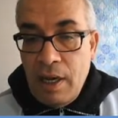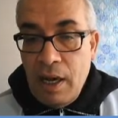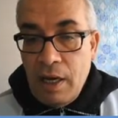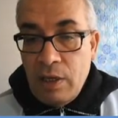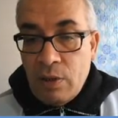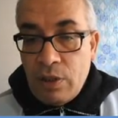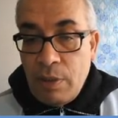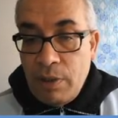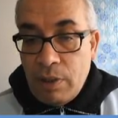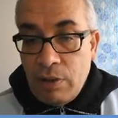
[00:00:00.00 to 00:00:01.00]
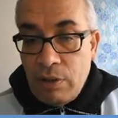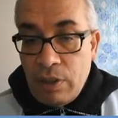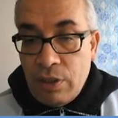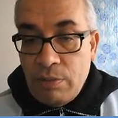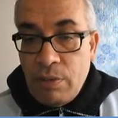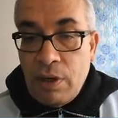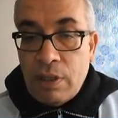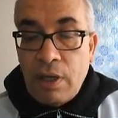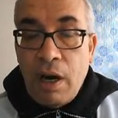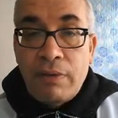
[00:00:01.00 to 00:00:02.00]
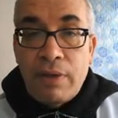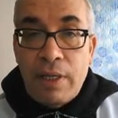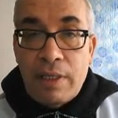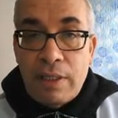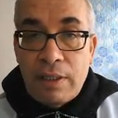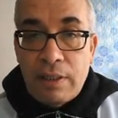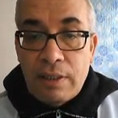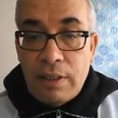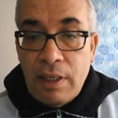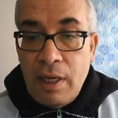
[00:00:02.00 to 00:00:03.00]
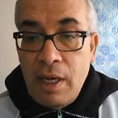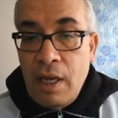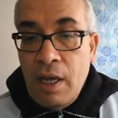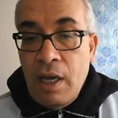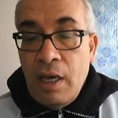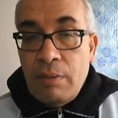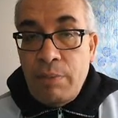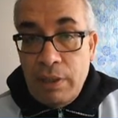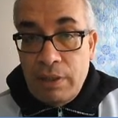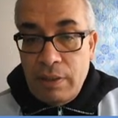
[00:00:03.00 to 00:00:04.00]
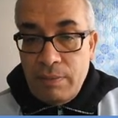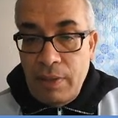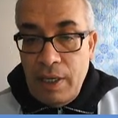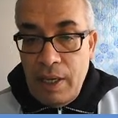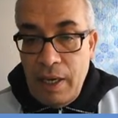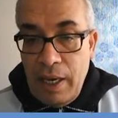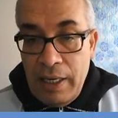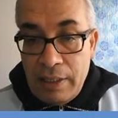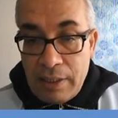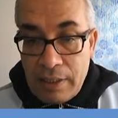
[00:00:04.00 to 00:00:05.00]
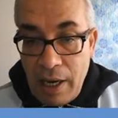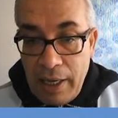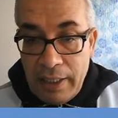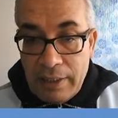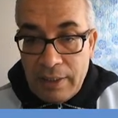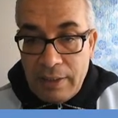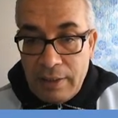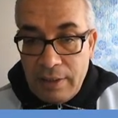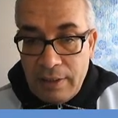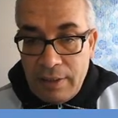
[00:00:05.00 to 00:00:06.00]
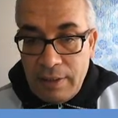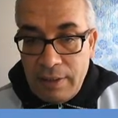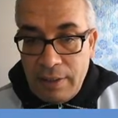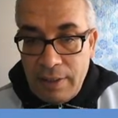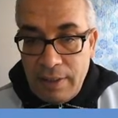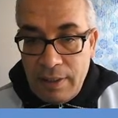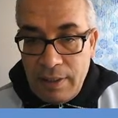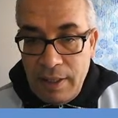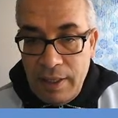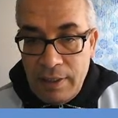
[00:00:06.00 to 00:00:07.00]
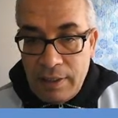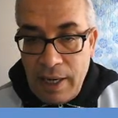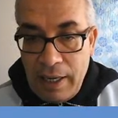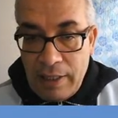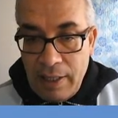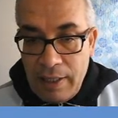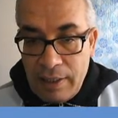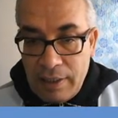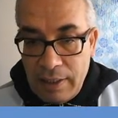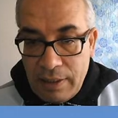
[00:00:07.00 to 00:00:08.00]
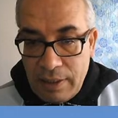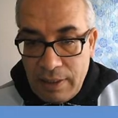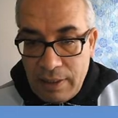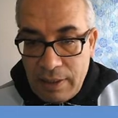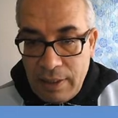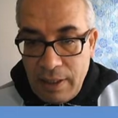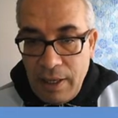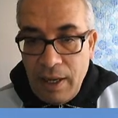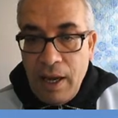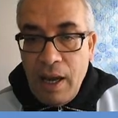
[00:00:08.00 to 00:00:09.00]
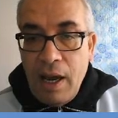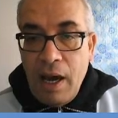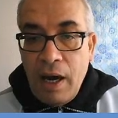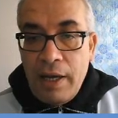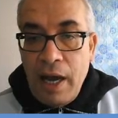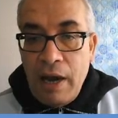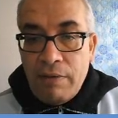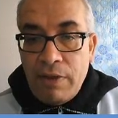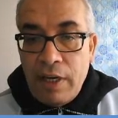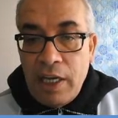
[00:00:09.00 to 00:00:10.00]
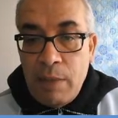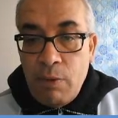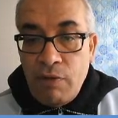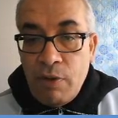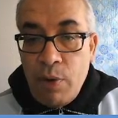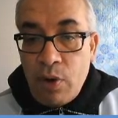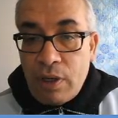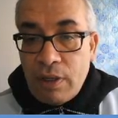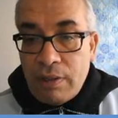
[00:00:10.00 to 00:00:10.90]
I use double quotation marks after the sentence. But inside this sentence, I have the name of a book.